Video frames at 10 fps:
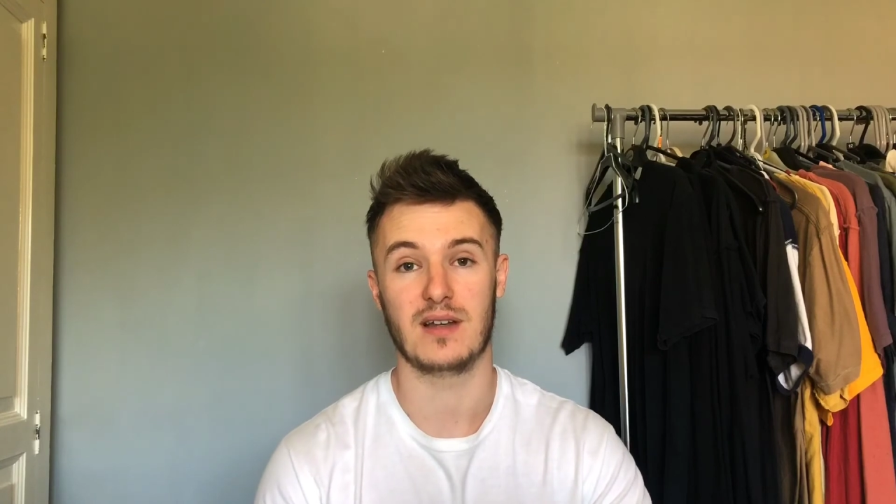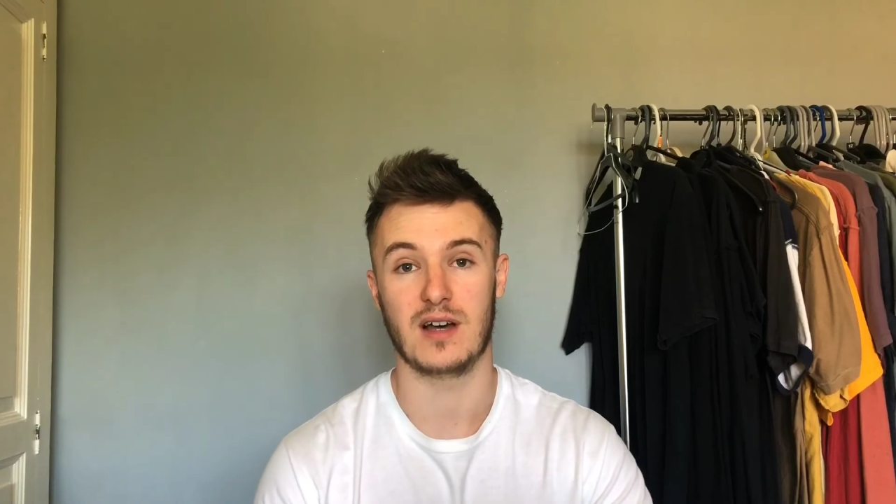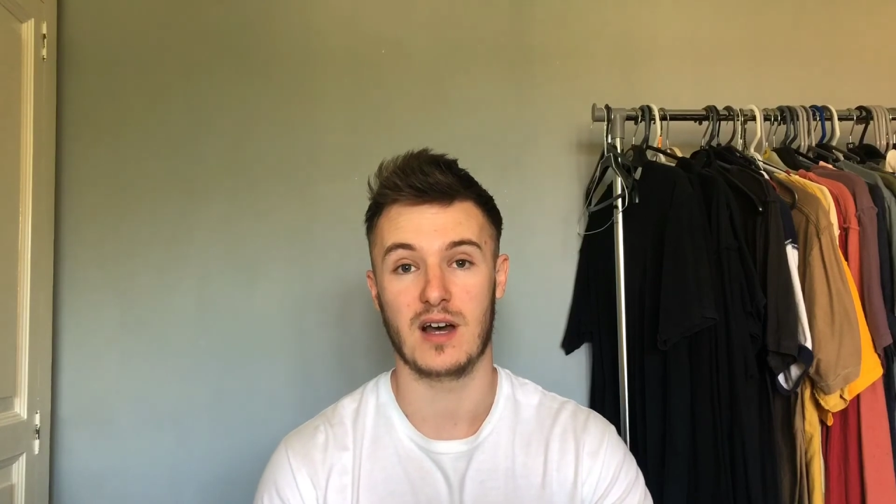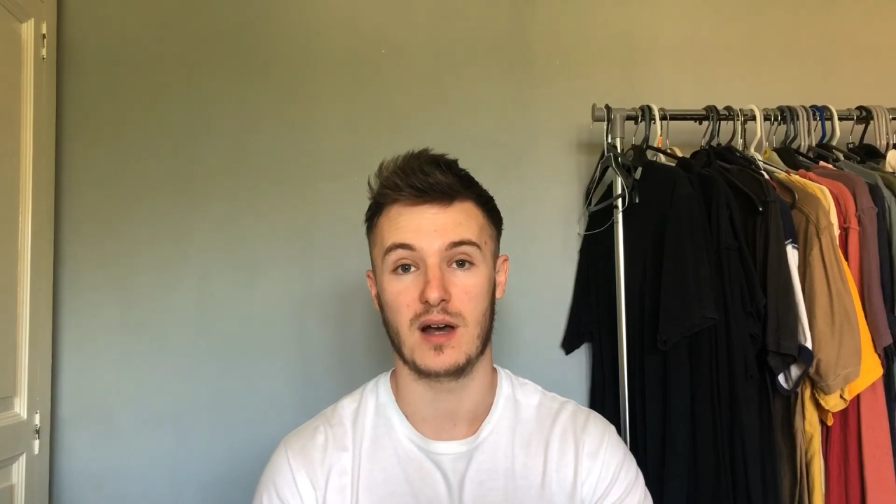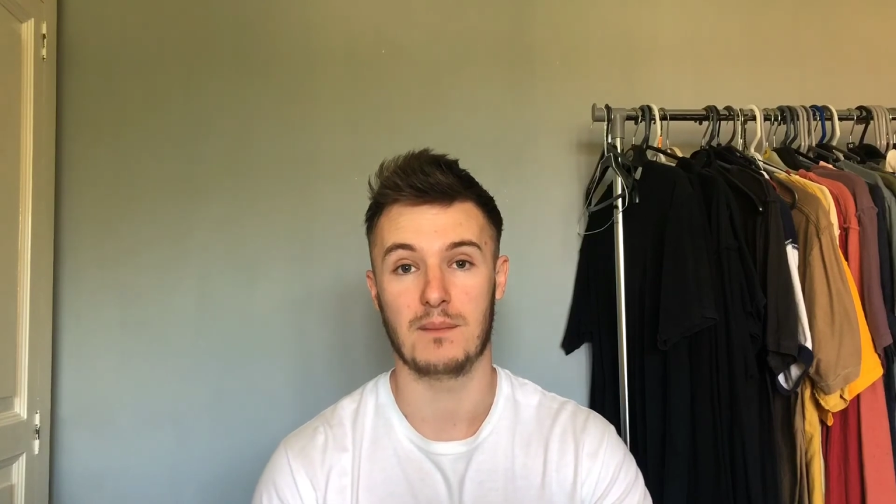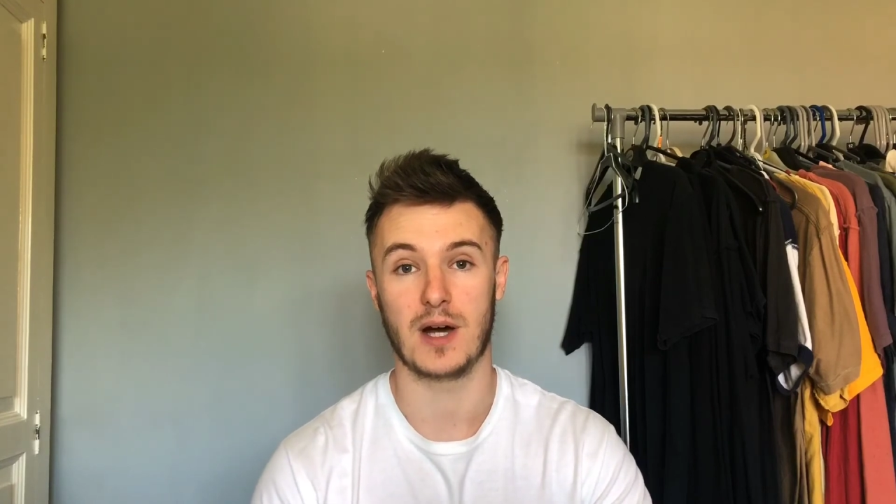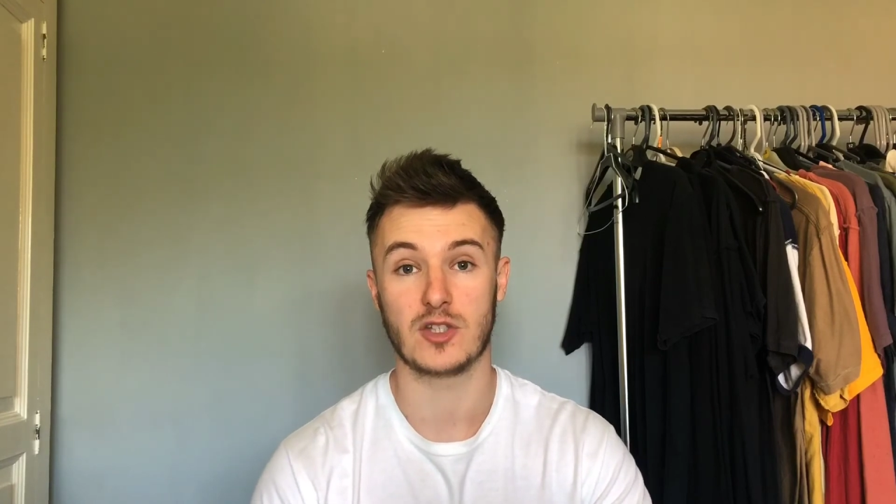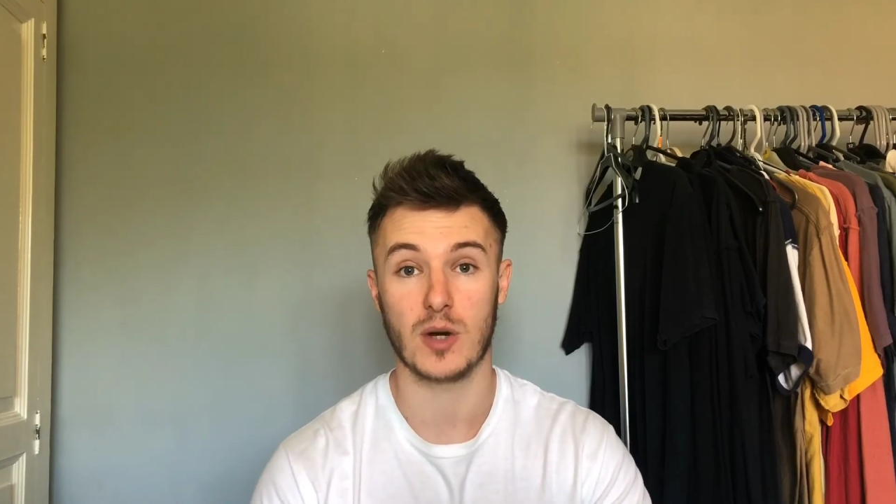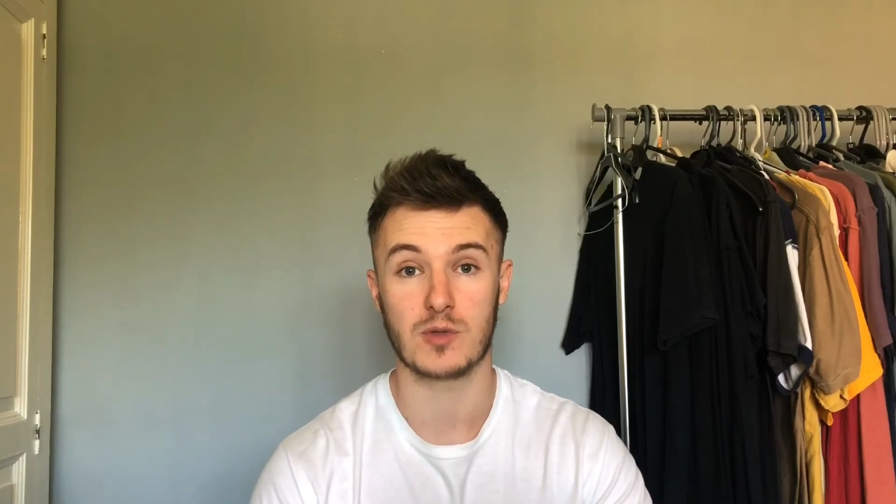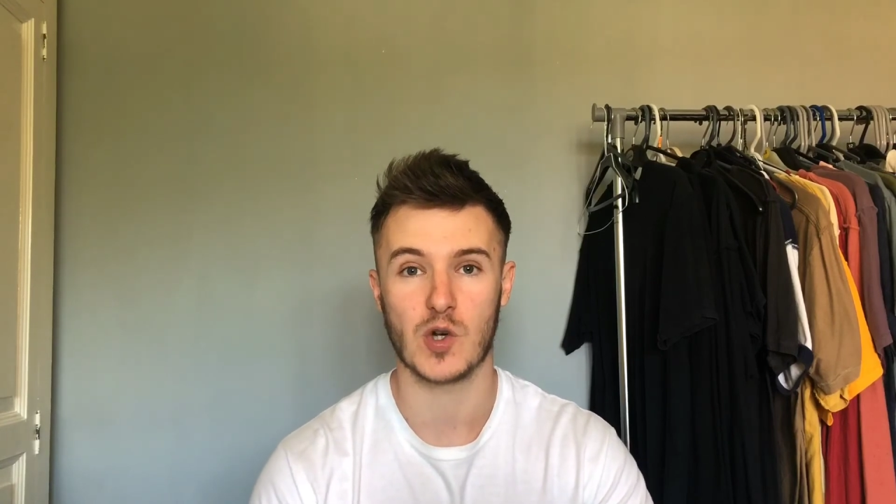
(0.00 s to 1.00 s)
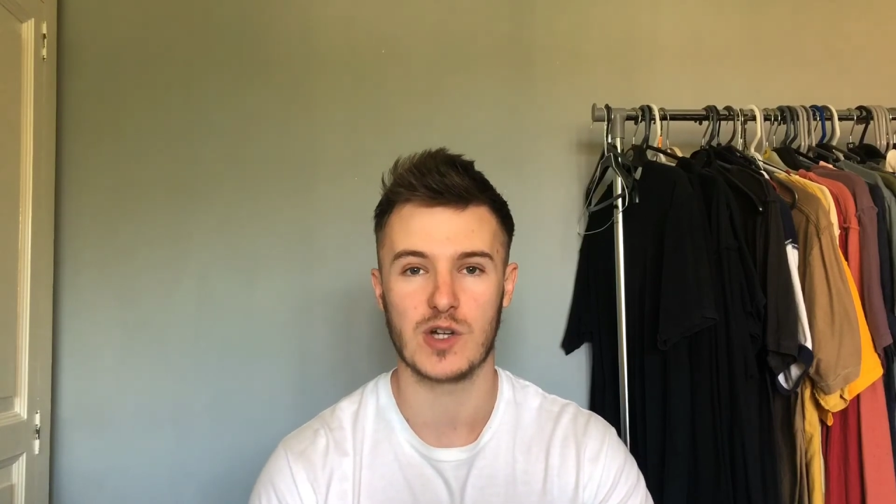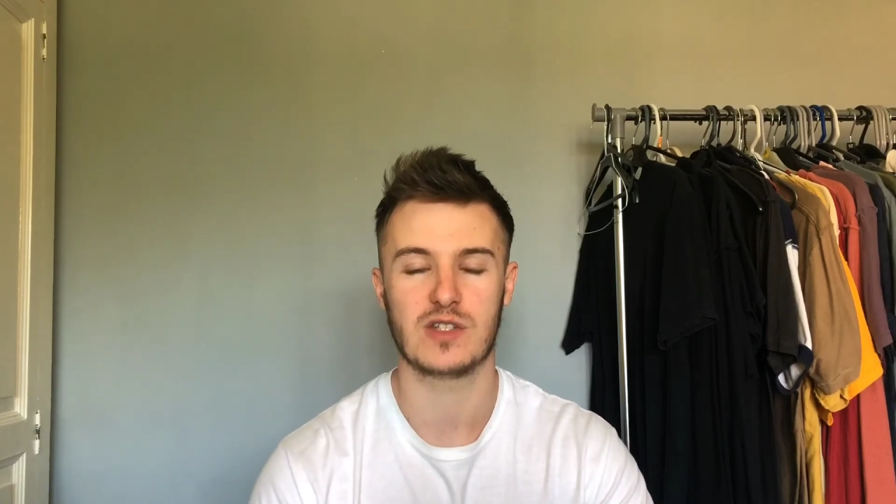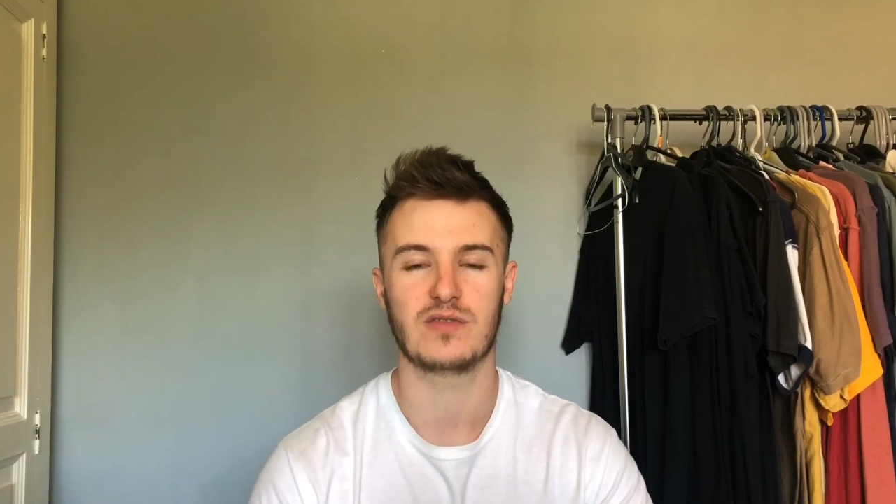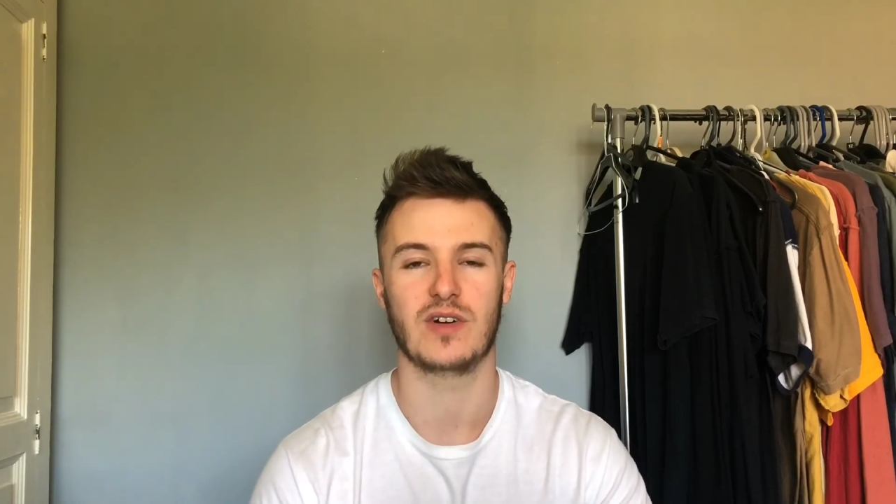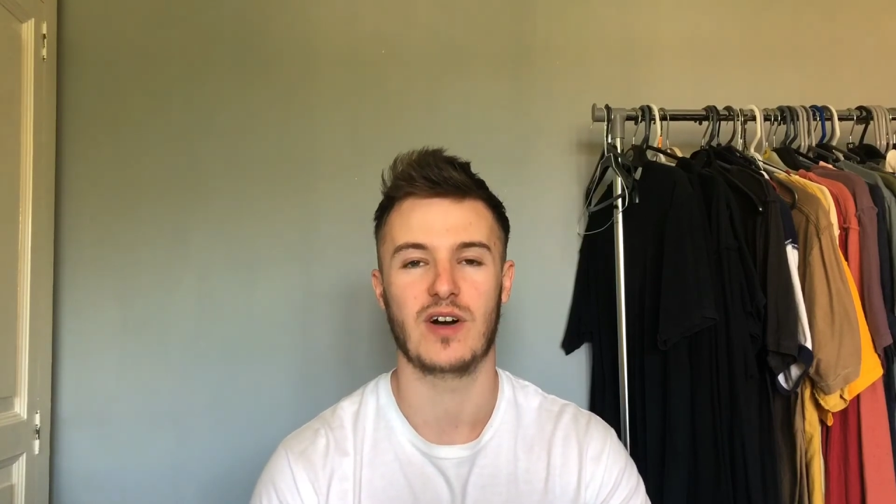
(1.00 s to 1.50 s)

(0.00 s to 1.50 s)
a top choice for